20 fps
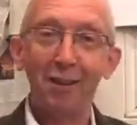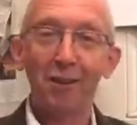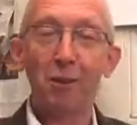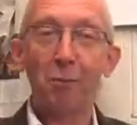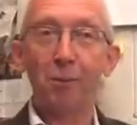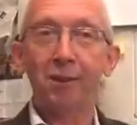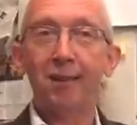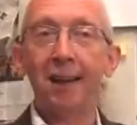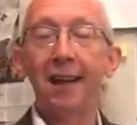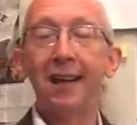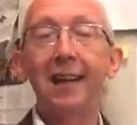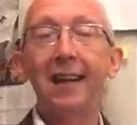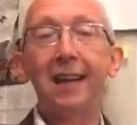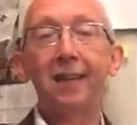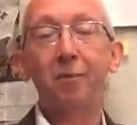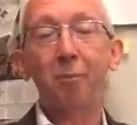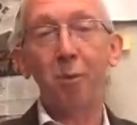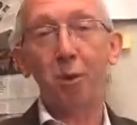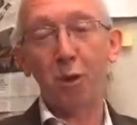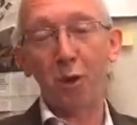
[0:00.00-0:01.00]
So we're slightly
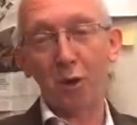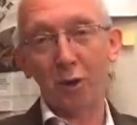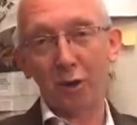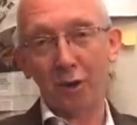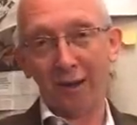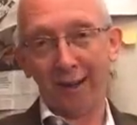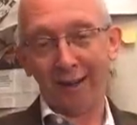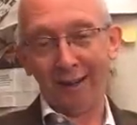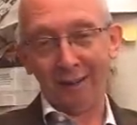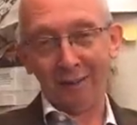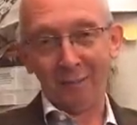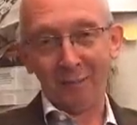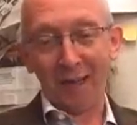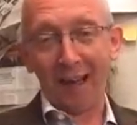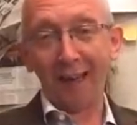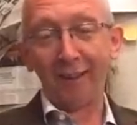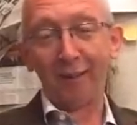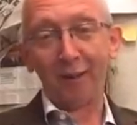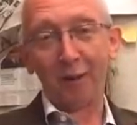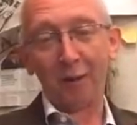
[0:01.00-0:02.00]
less pure
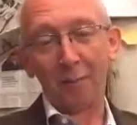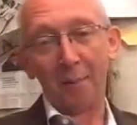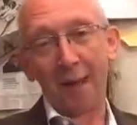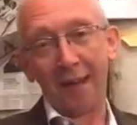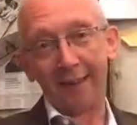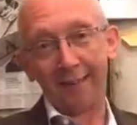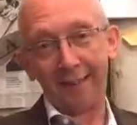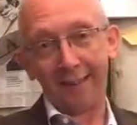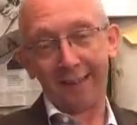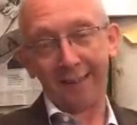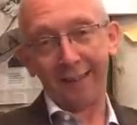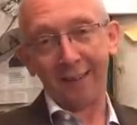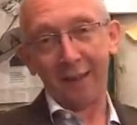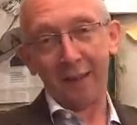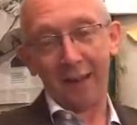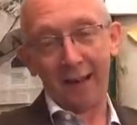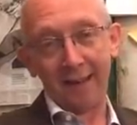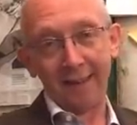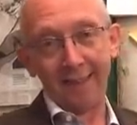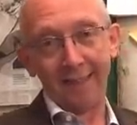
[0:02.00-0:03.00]
and dogmatic,
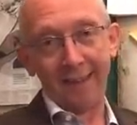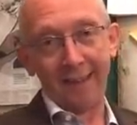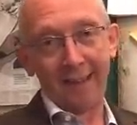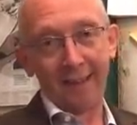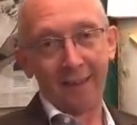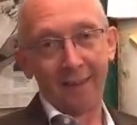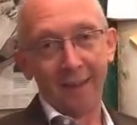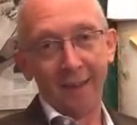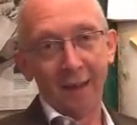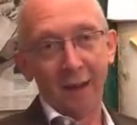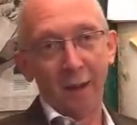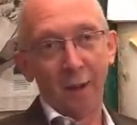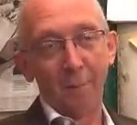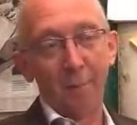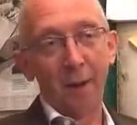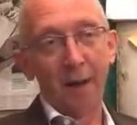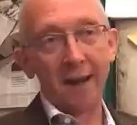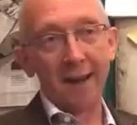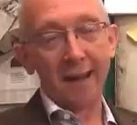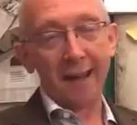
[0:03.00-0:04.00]
I think.
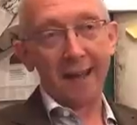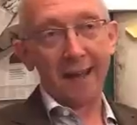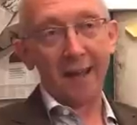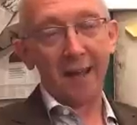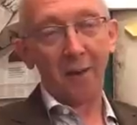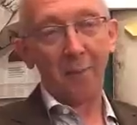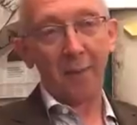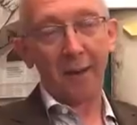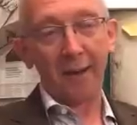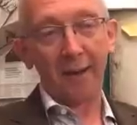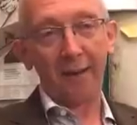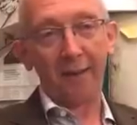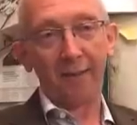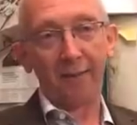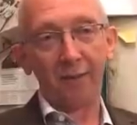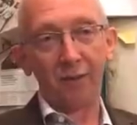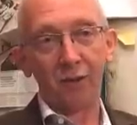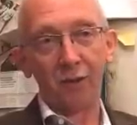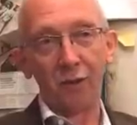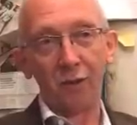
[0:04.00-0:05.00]
My aim
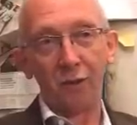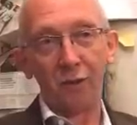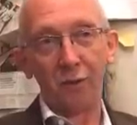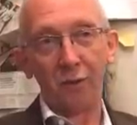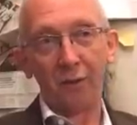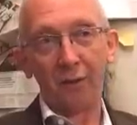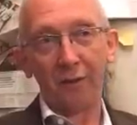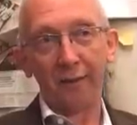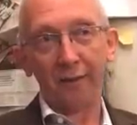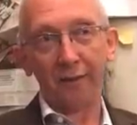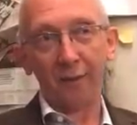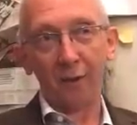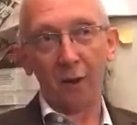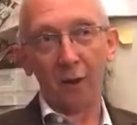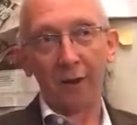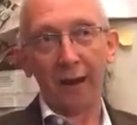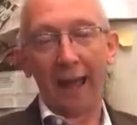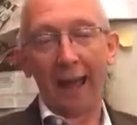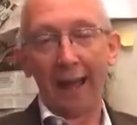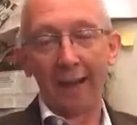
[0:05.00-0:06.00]
is to
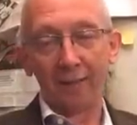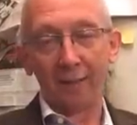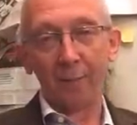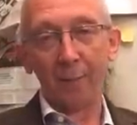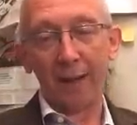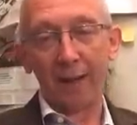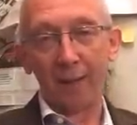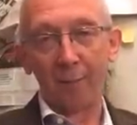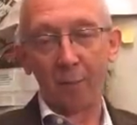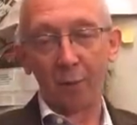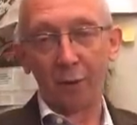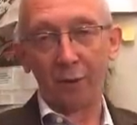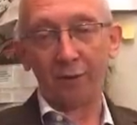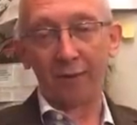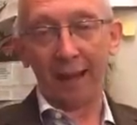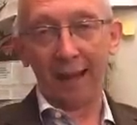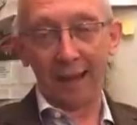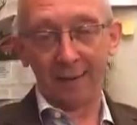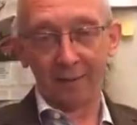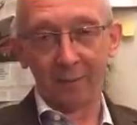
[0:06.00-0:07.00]
stock as many
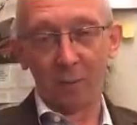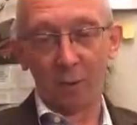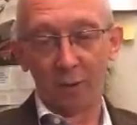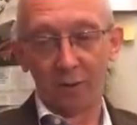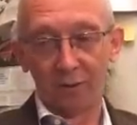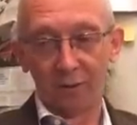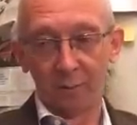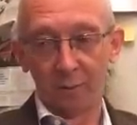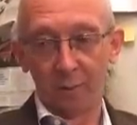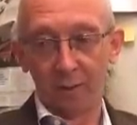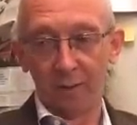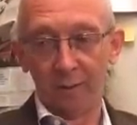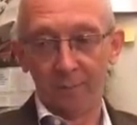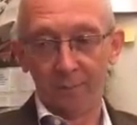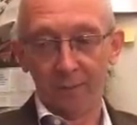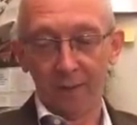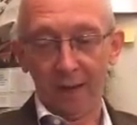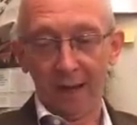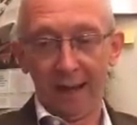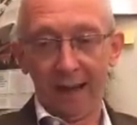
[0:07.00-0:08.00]
books as possible
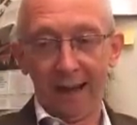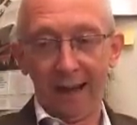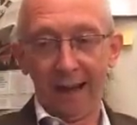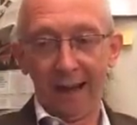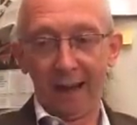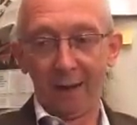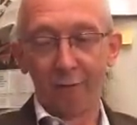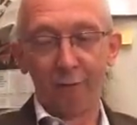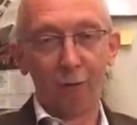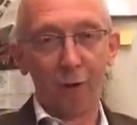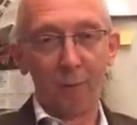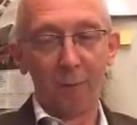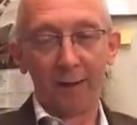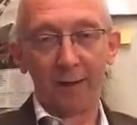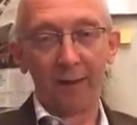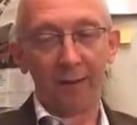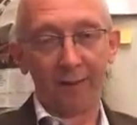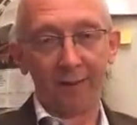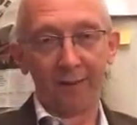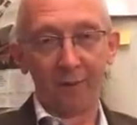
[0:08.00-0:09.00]
uh, for
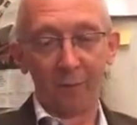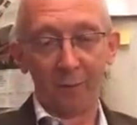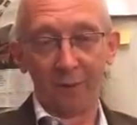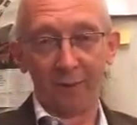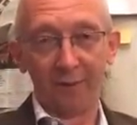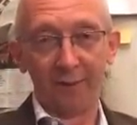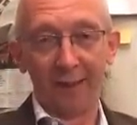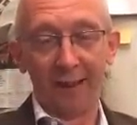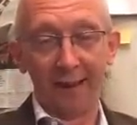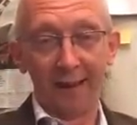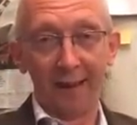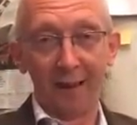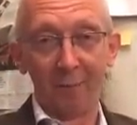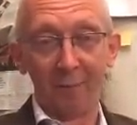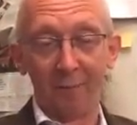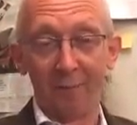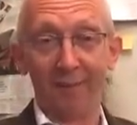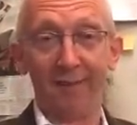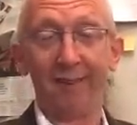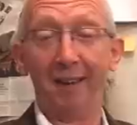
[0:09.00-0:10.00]
my customers, and
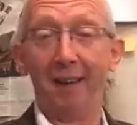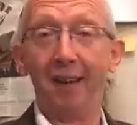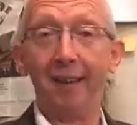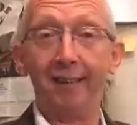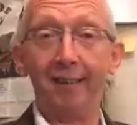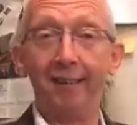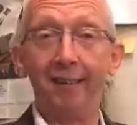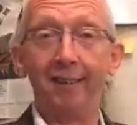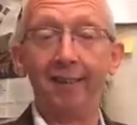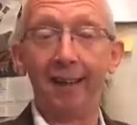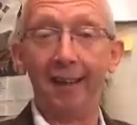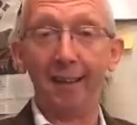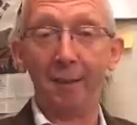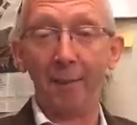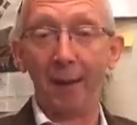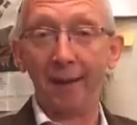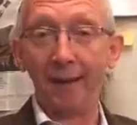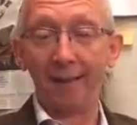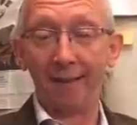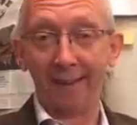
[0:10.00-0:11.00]
I'm delighted to sell
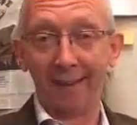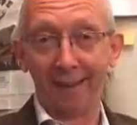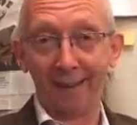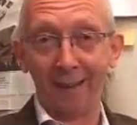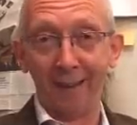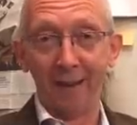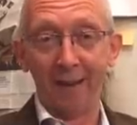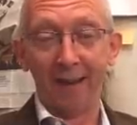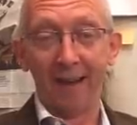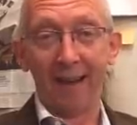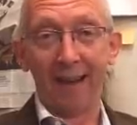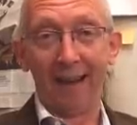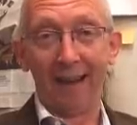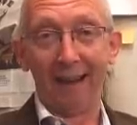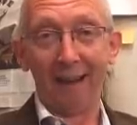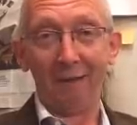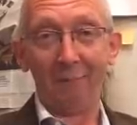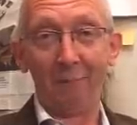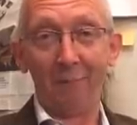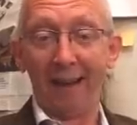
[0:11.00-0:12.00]
them anything,
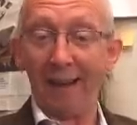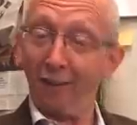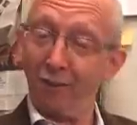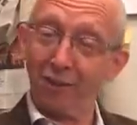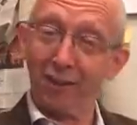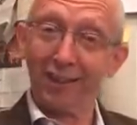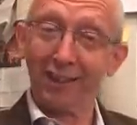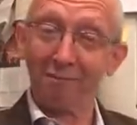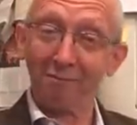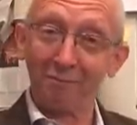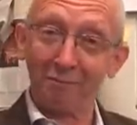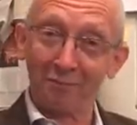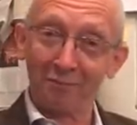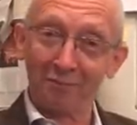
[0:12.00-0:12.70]
um, actually.